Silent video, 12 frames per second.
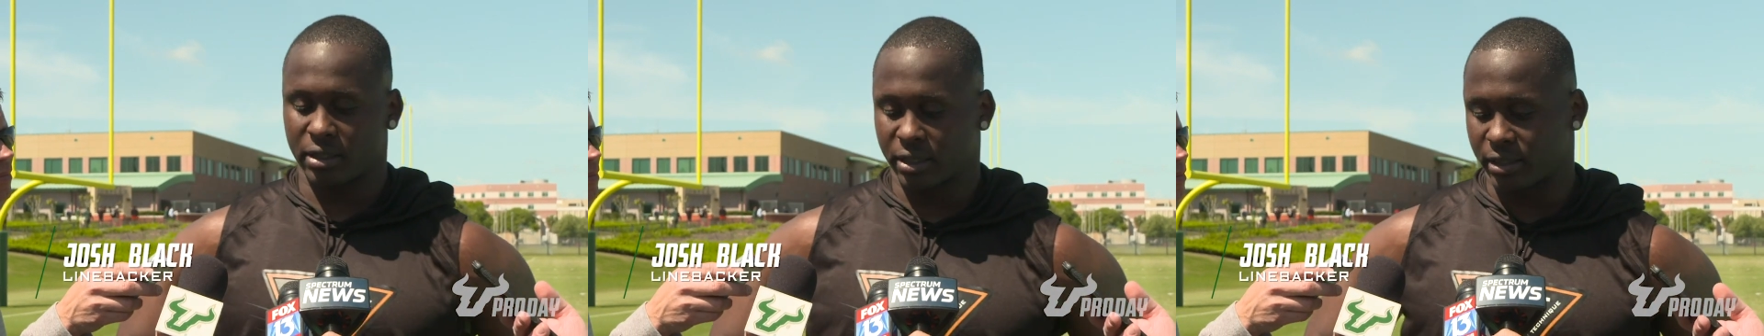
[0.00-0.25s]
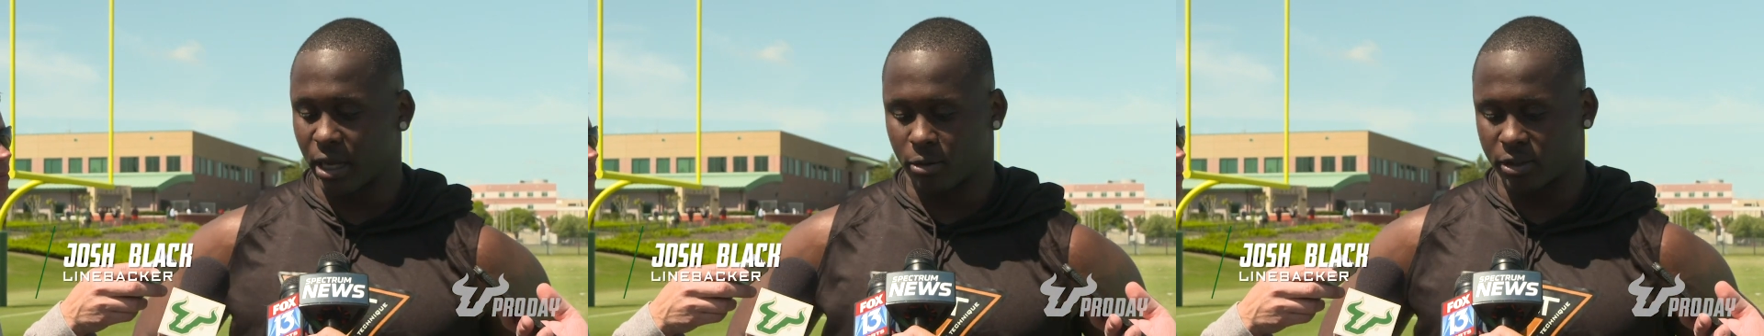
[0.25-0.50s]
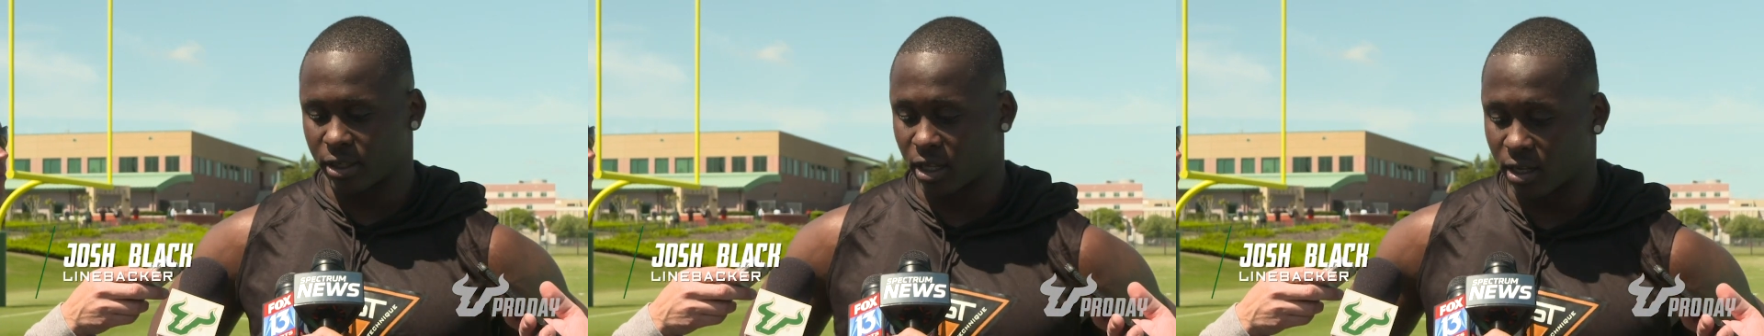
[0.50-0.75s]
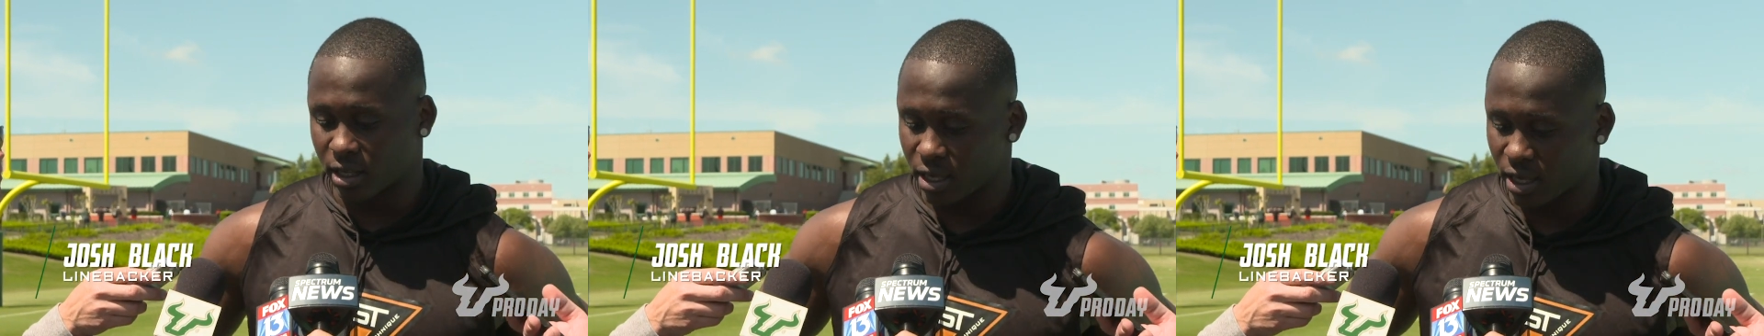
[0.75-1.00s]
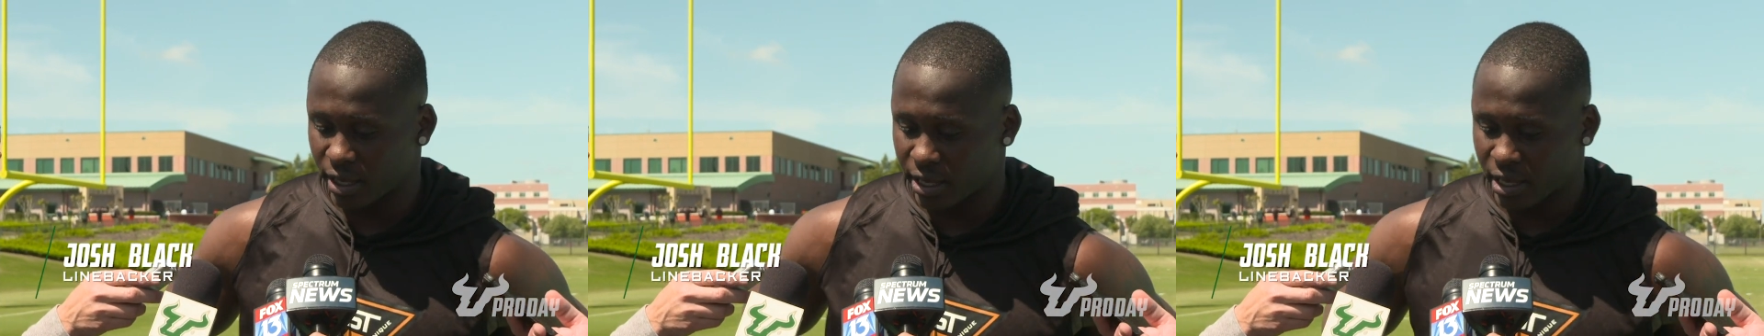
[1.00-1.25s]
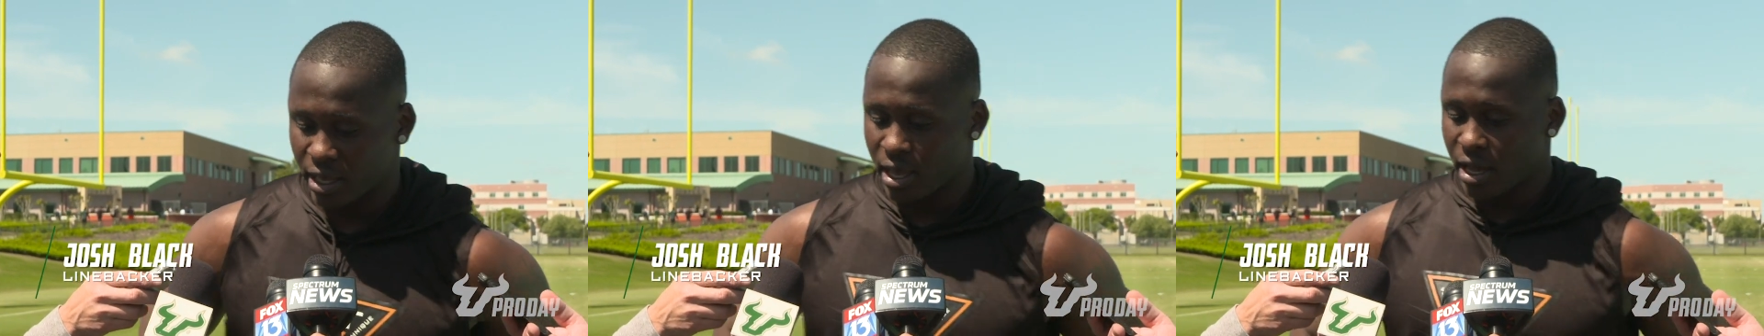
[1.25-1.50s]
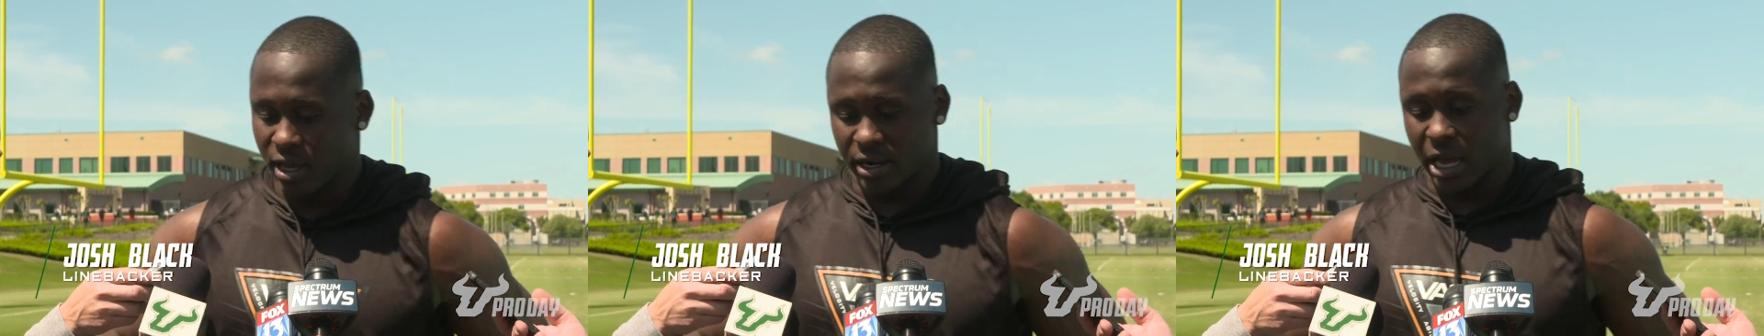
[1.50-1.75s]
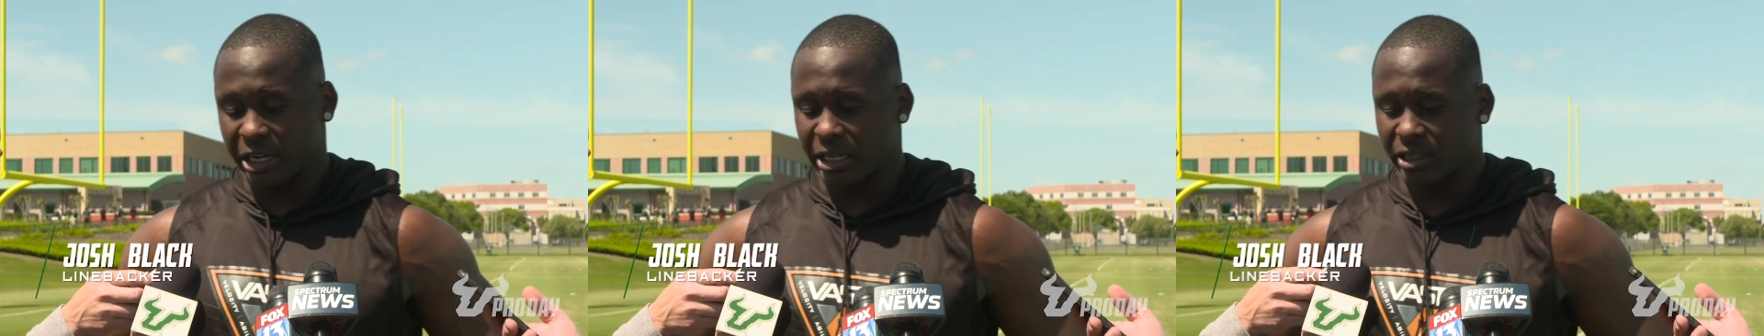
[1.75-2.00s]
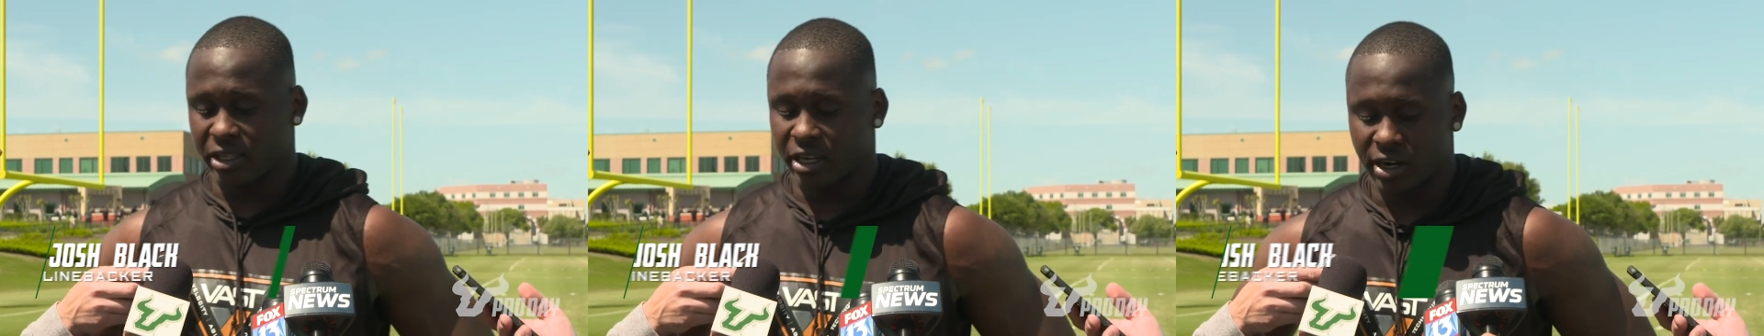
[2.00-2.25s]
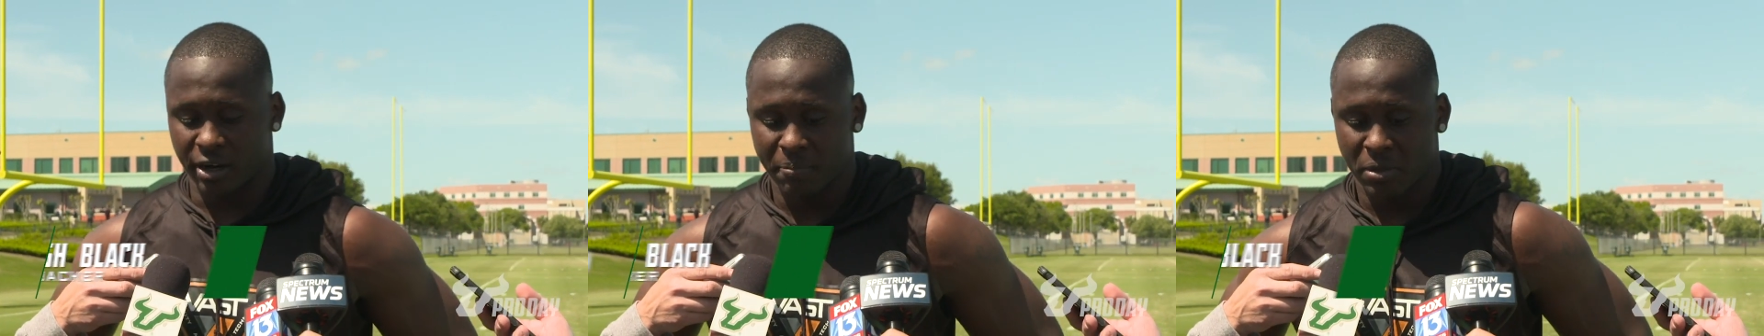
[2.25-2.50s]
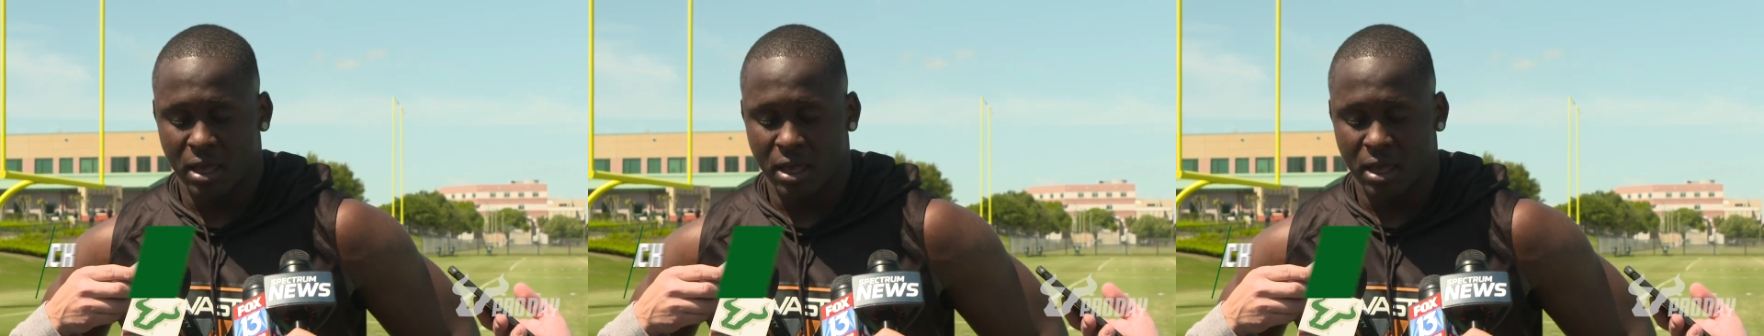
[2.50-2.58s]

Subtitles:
since I was a little kid, and now that it's here,